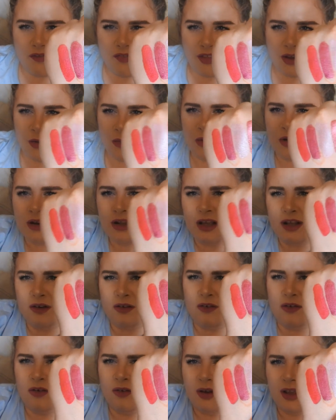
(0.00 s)
That one, I
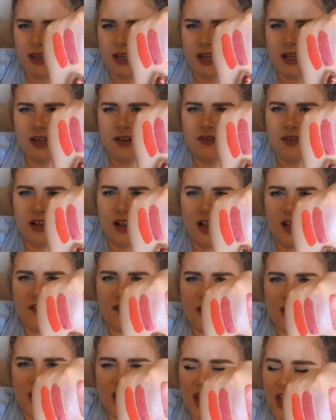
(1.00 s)
don't know, I kind
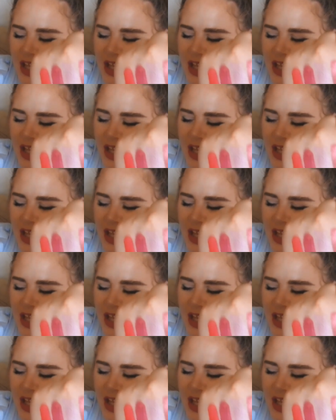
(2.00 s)
of